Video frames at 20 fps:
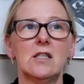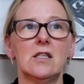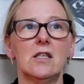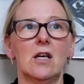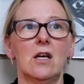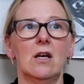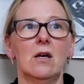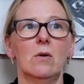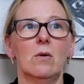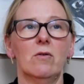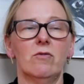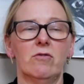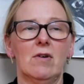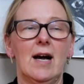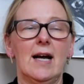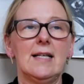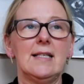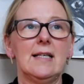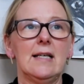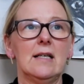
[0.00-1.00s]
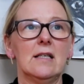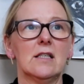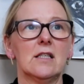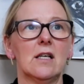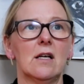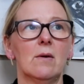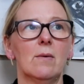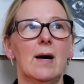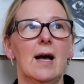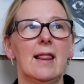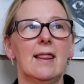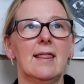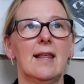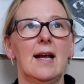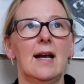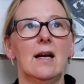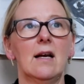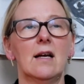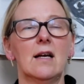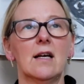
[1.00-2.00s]
of writing, so I
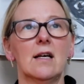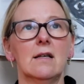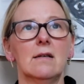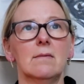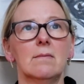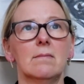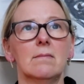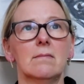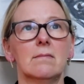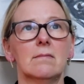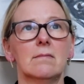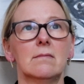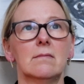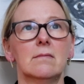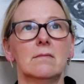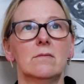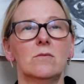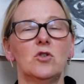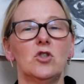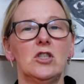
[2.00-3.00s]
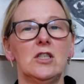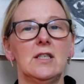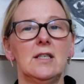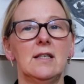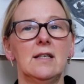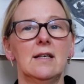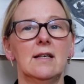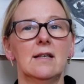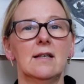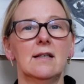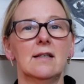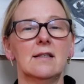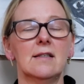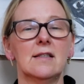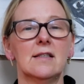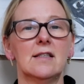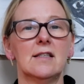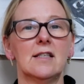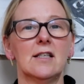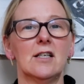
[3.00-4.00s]
think she
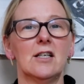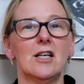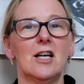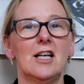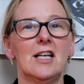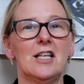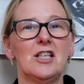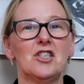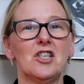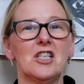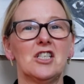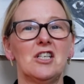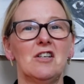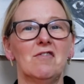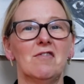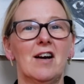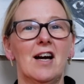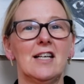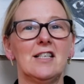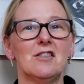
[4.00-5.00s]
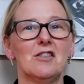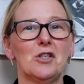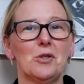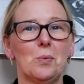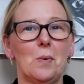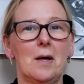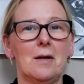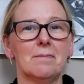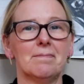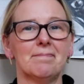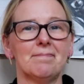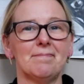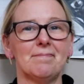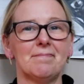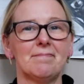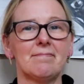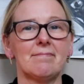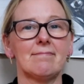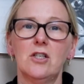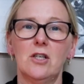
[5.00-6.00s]
is an interesting writer as well.
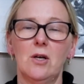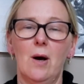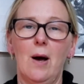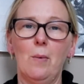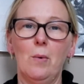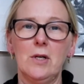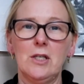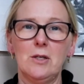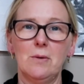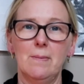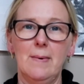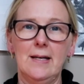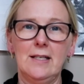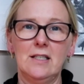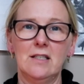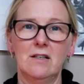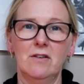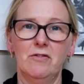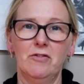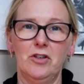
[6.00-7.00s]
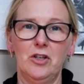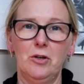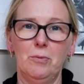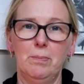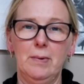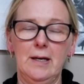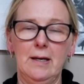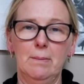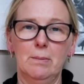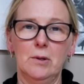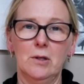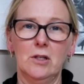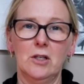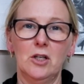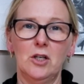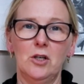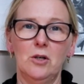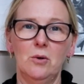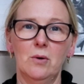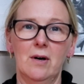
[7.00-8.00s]
So I want to mention a few people
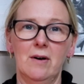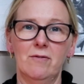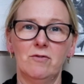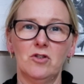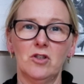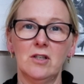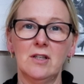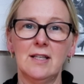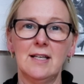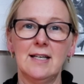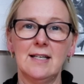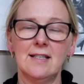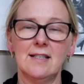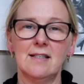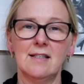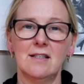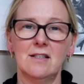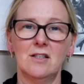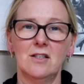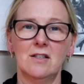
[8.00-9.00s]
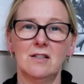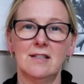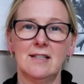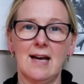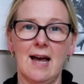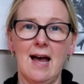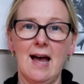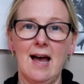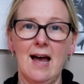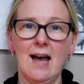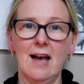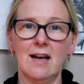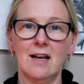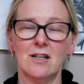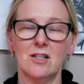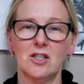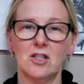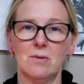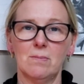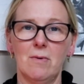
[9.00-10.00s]
who have done this
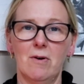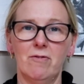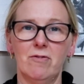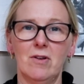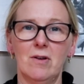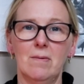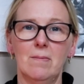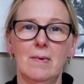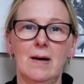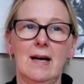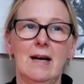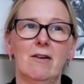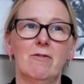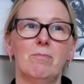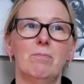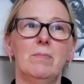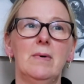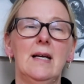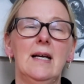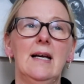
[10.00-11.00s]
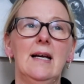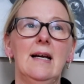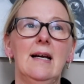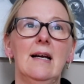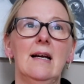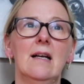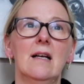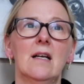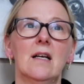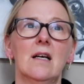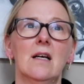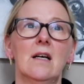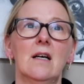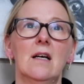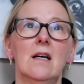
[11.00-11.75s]
tag. Some of them have been